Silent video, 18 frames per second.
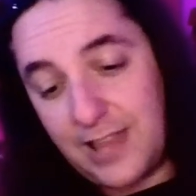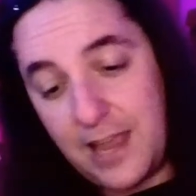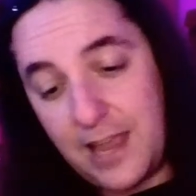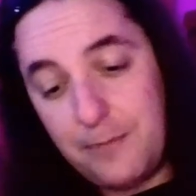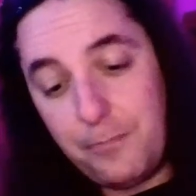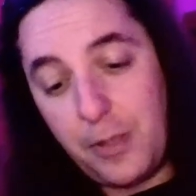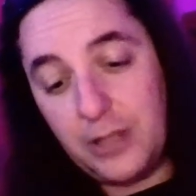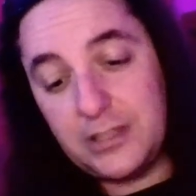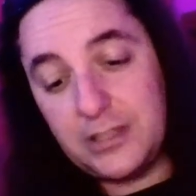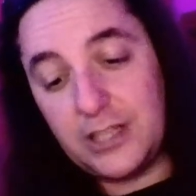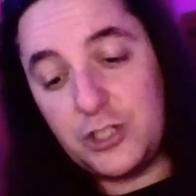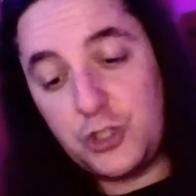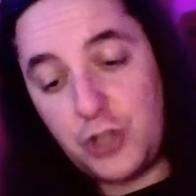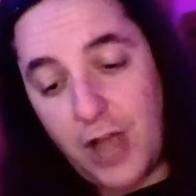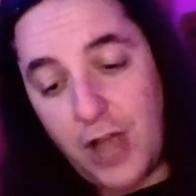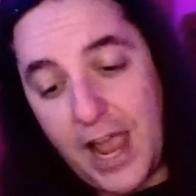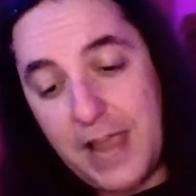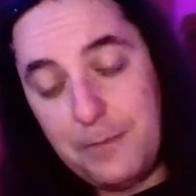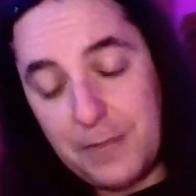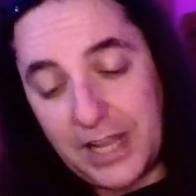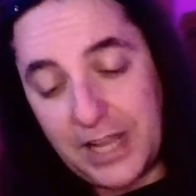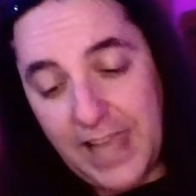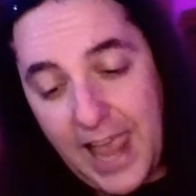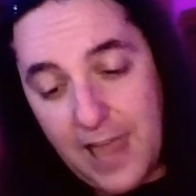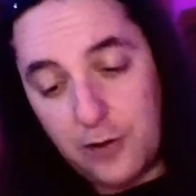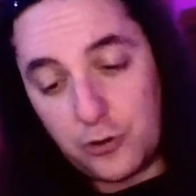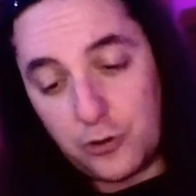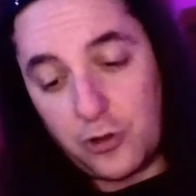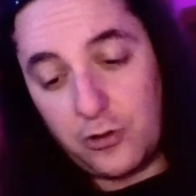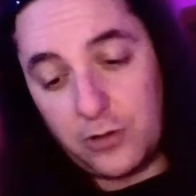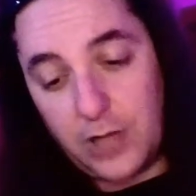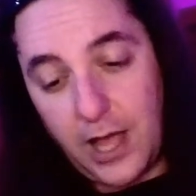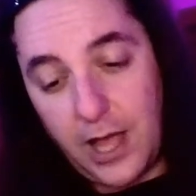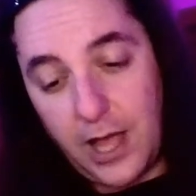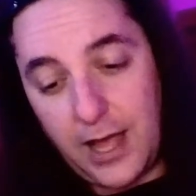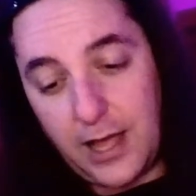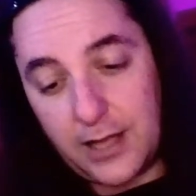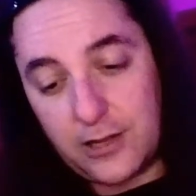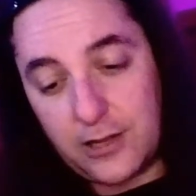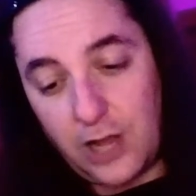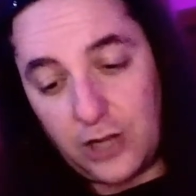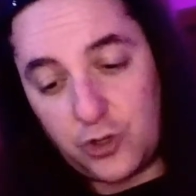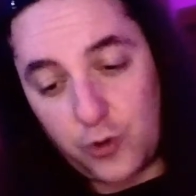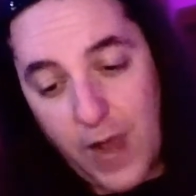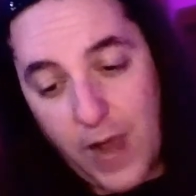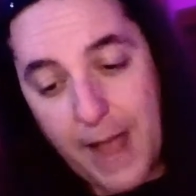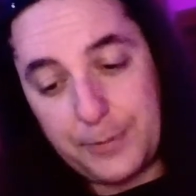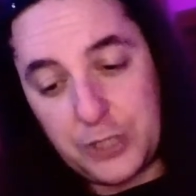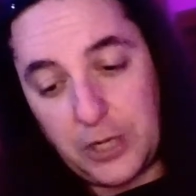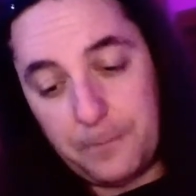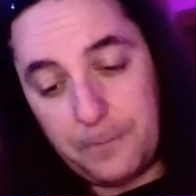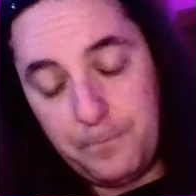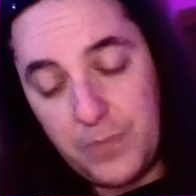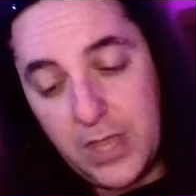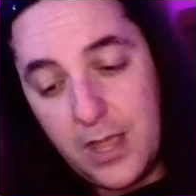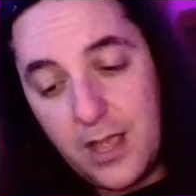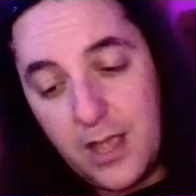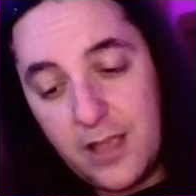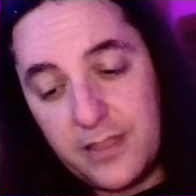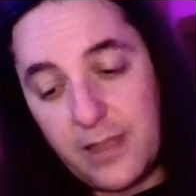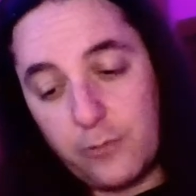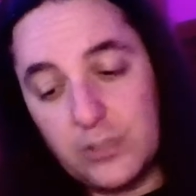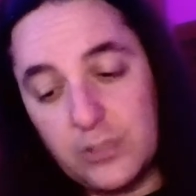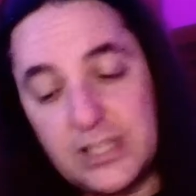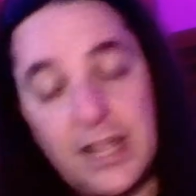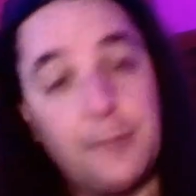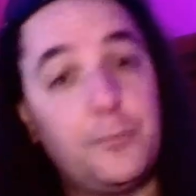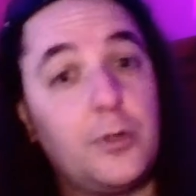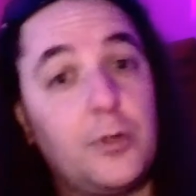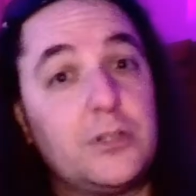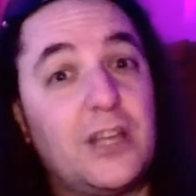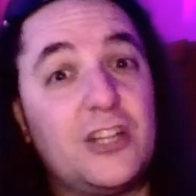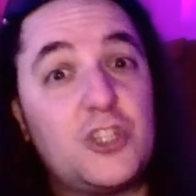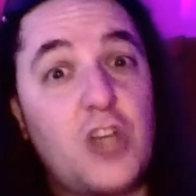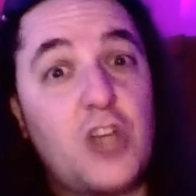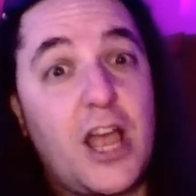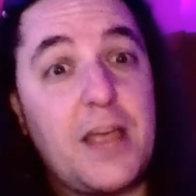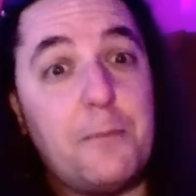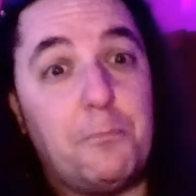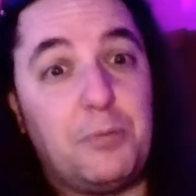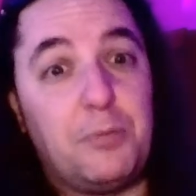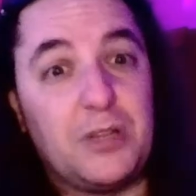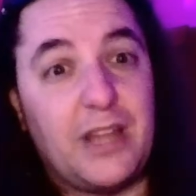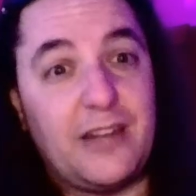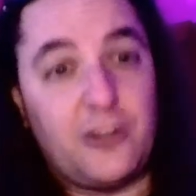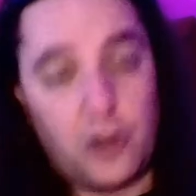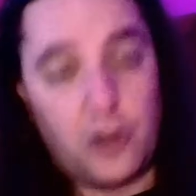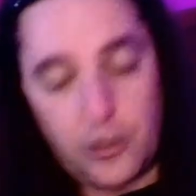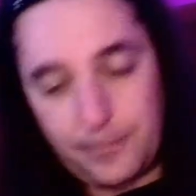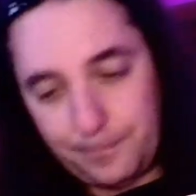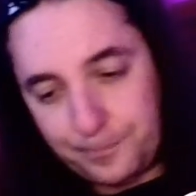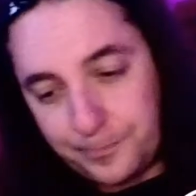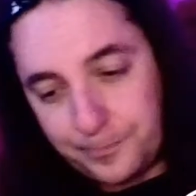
They'd built a giant mechanical contraption that resembled a giant blender.